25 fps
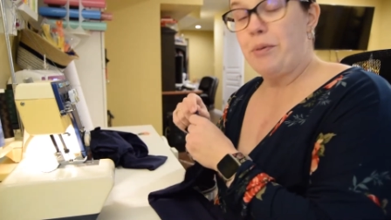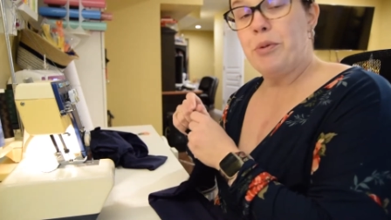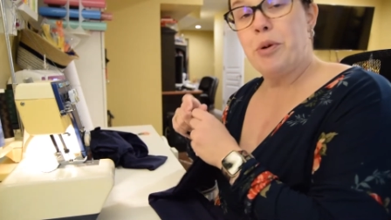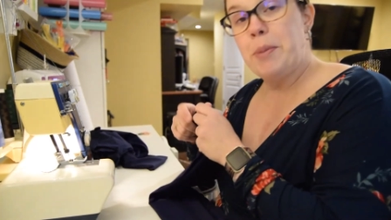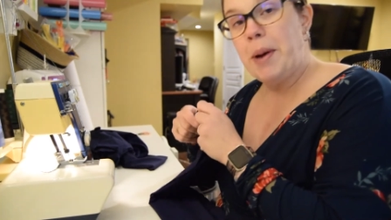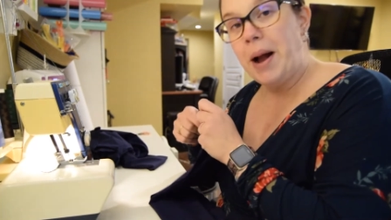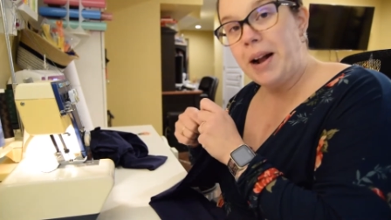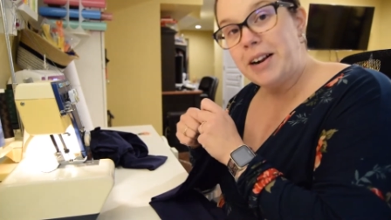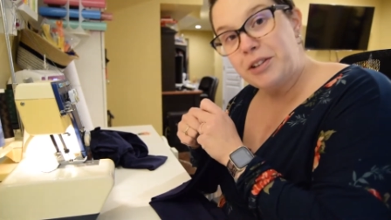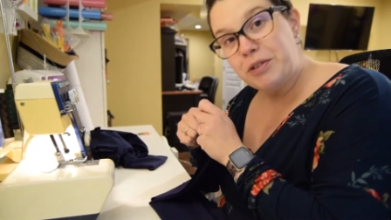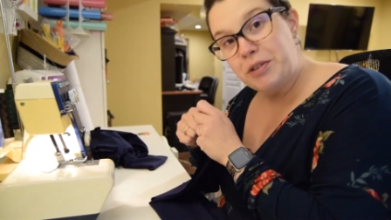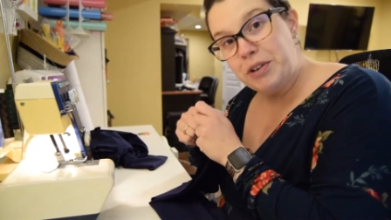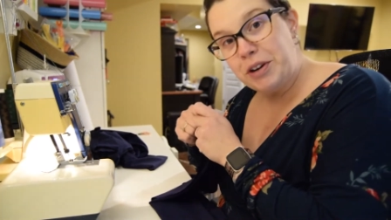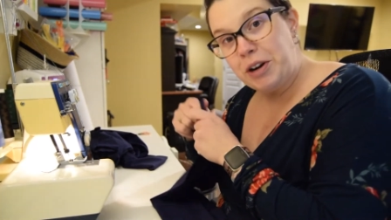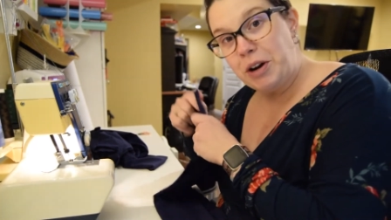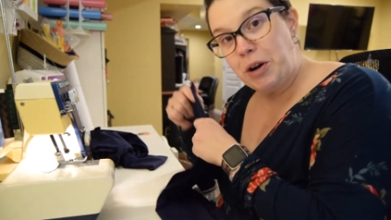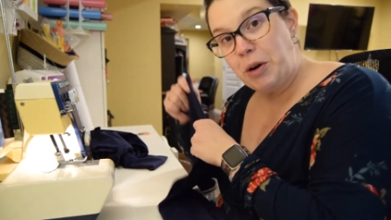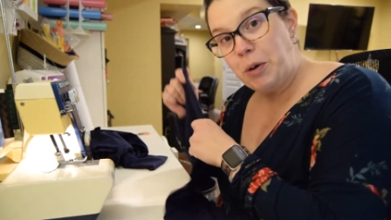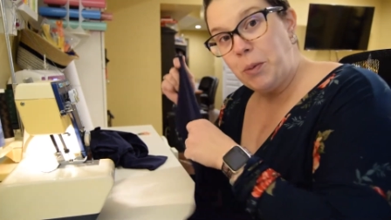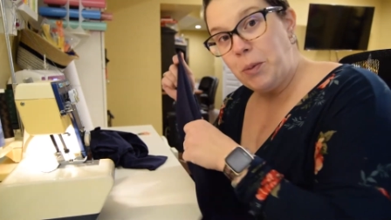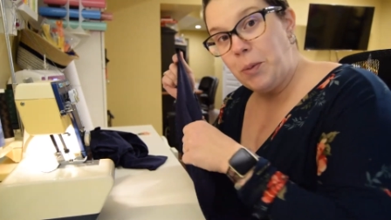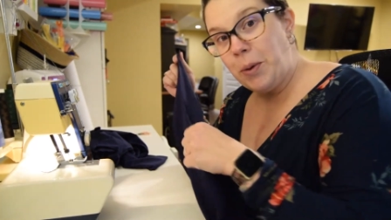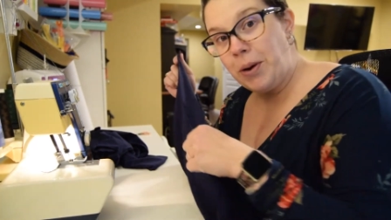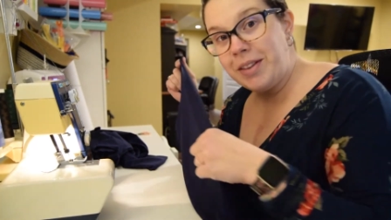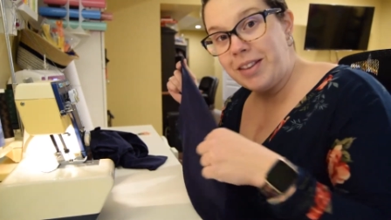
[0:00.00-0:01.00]
we're back to figuring
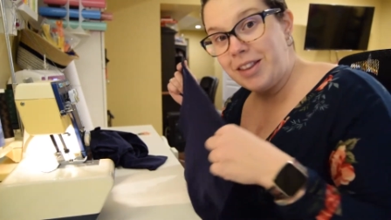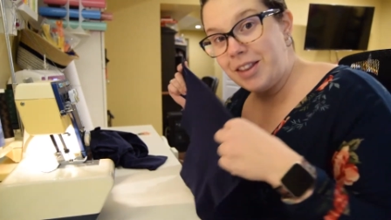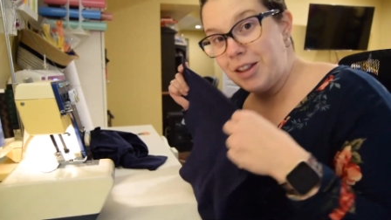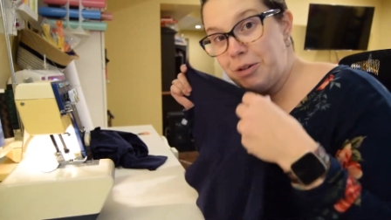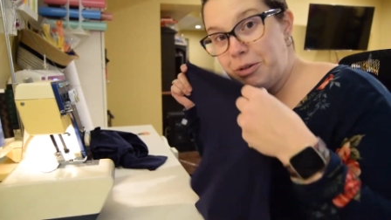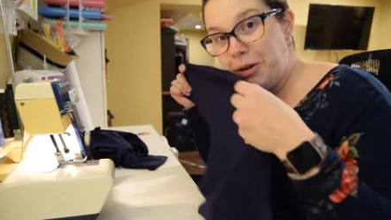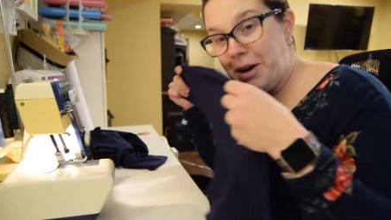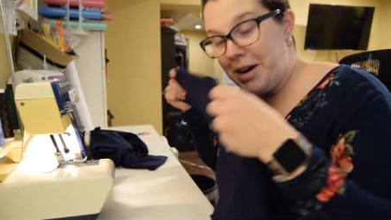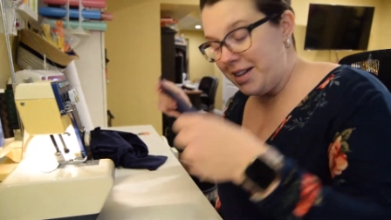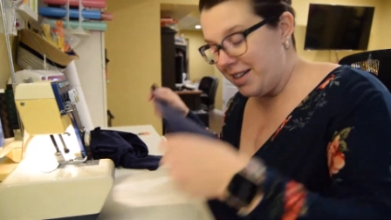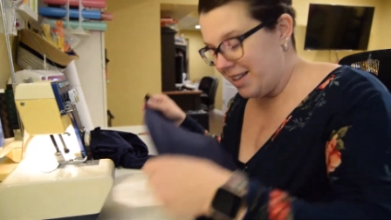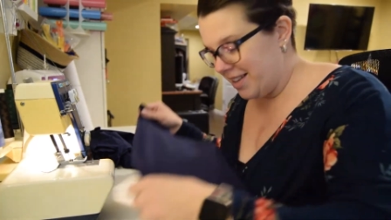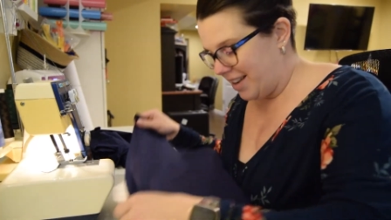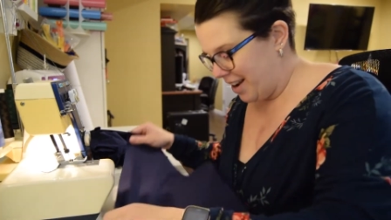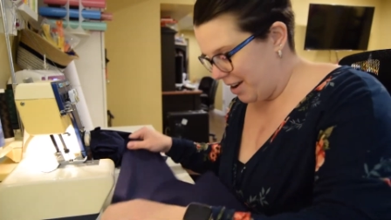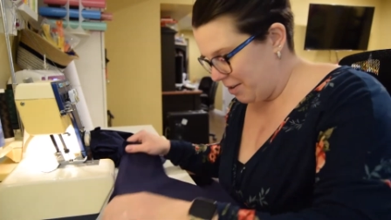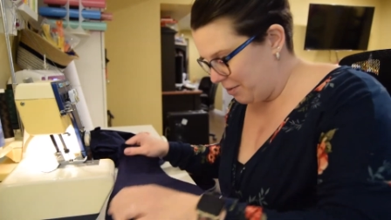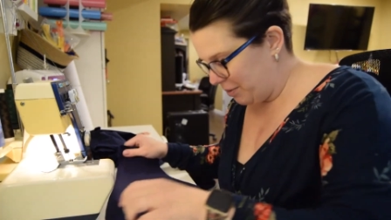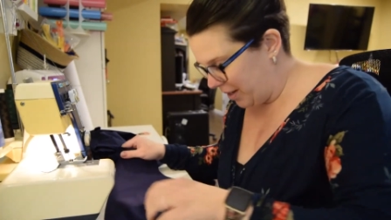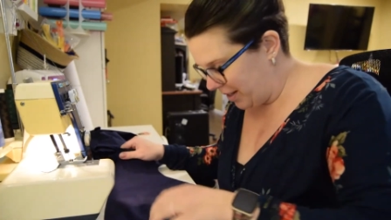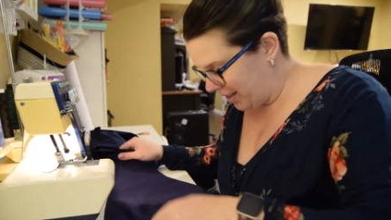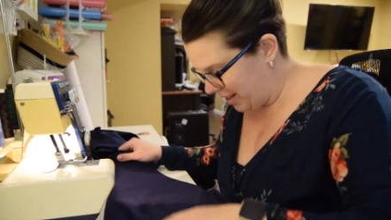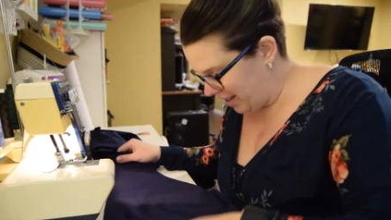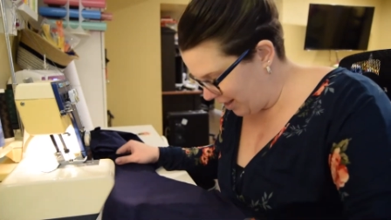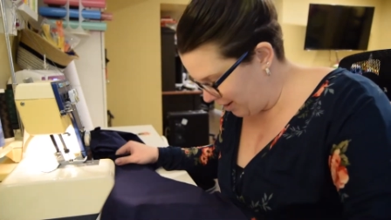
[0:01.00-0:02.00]
out what's the right side,
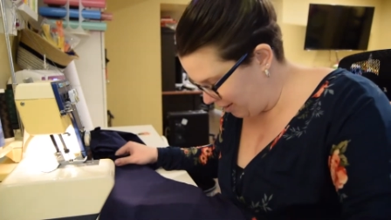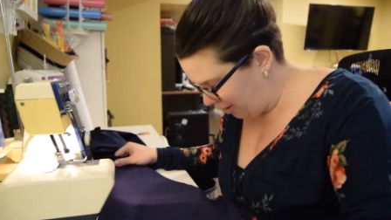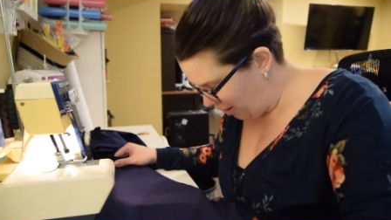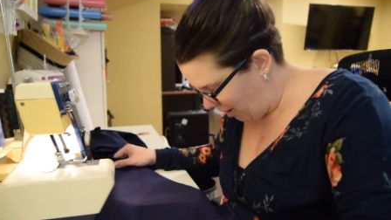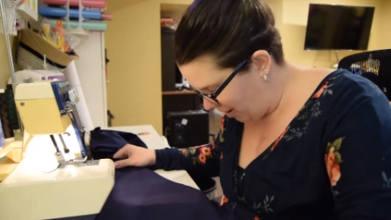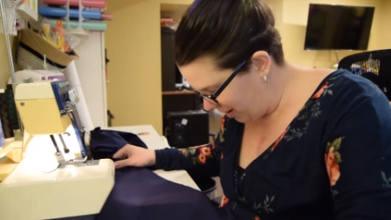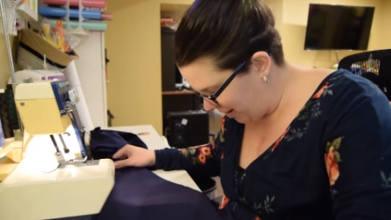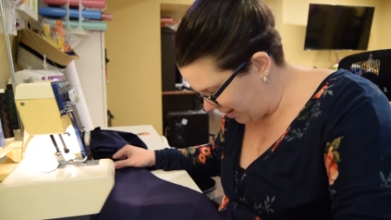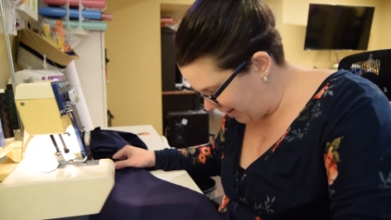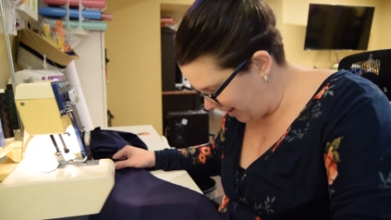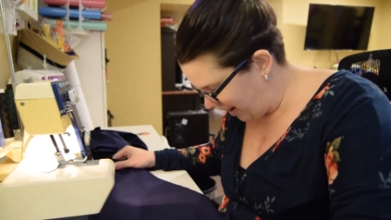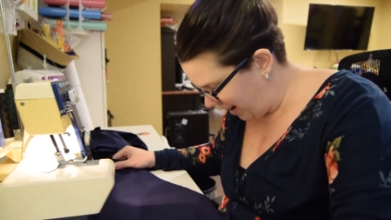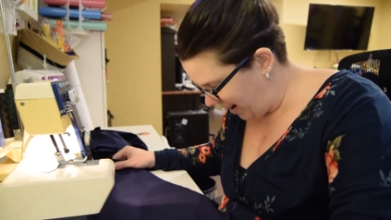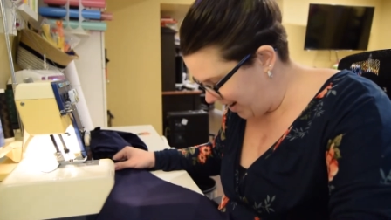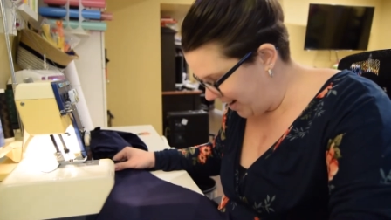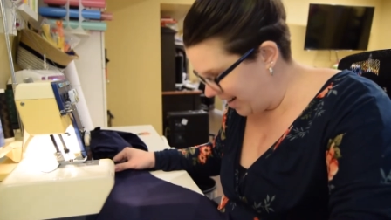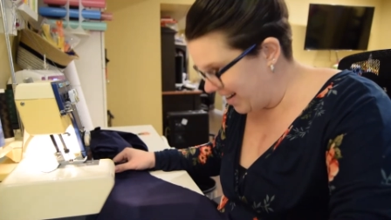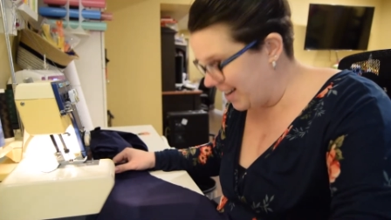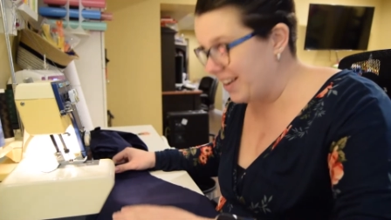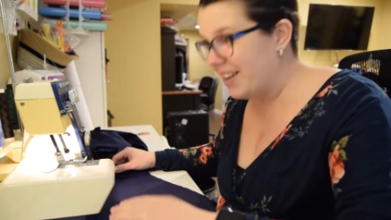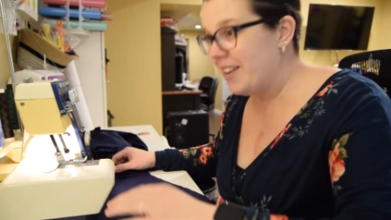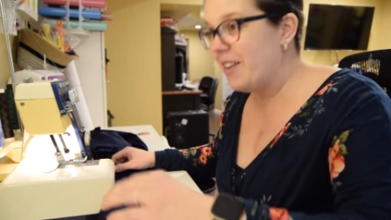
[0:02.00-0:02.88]
what's the wrong side